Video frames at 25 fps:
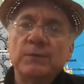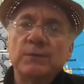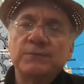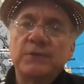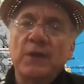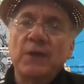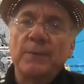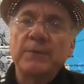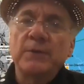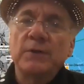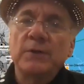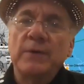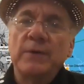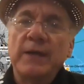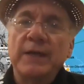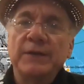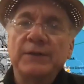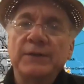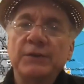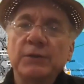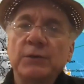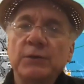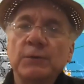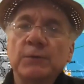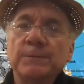
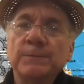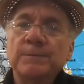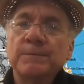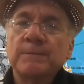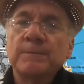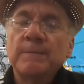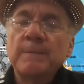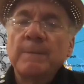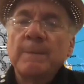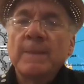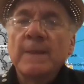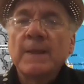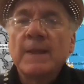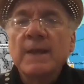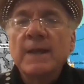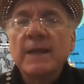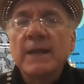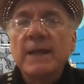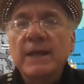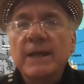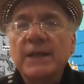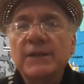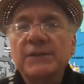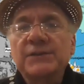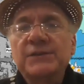W-A-U.
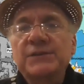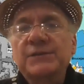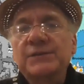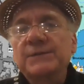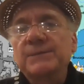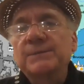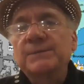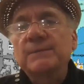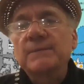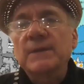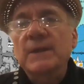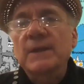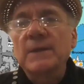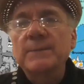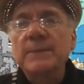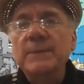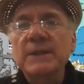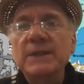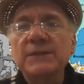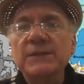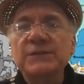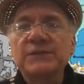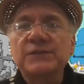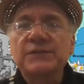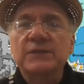It
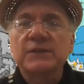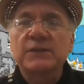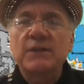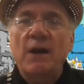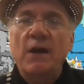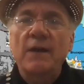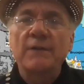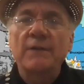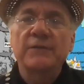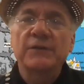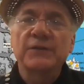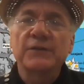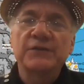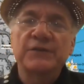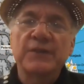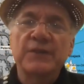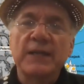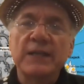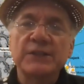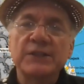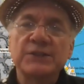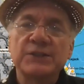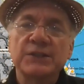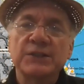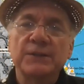means
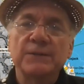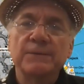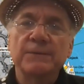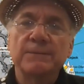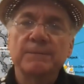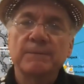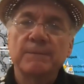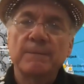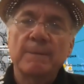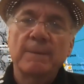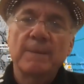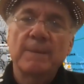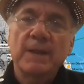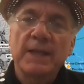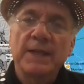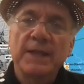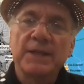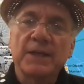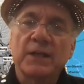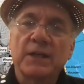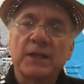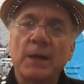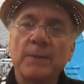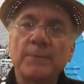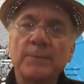conversation, and
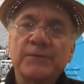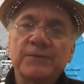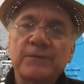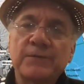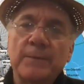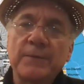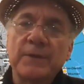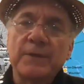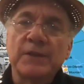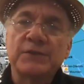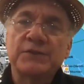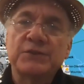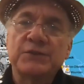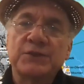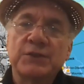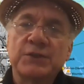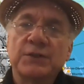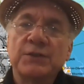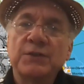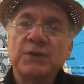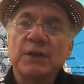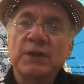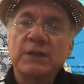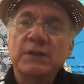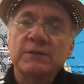it comes from the
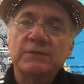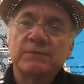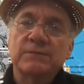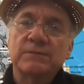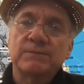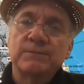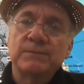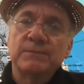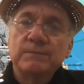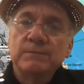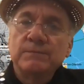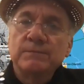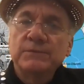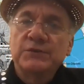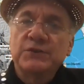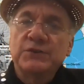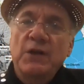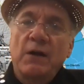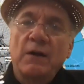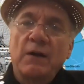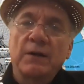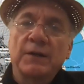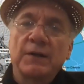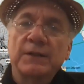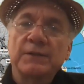Chinook
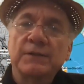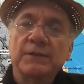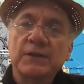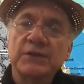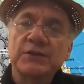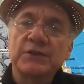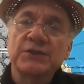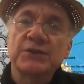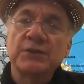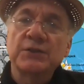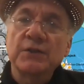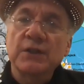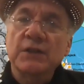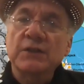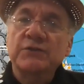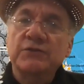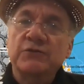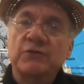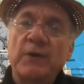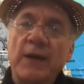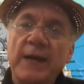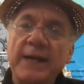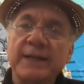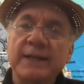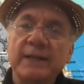jargon, the Chinook
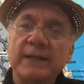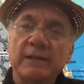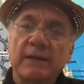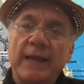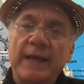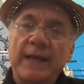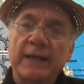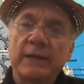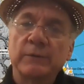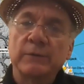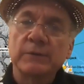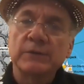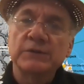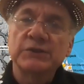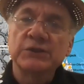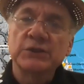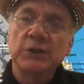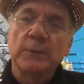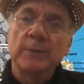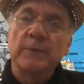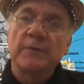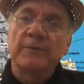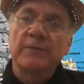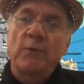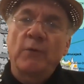trading language.
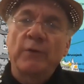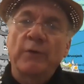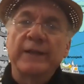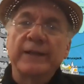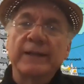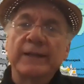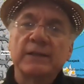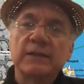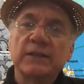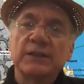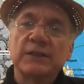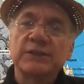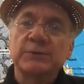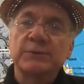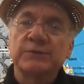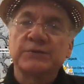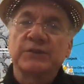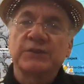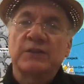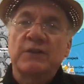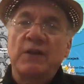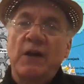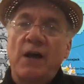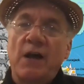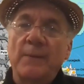Before English was a
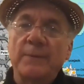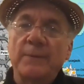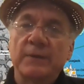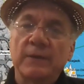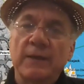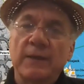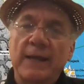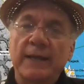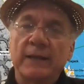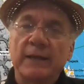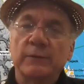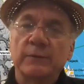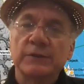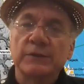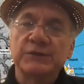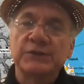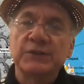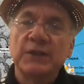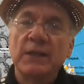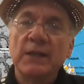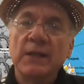common language,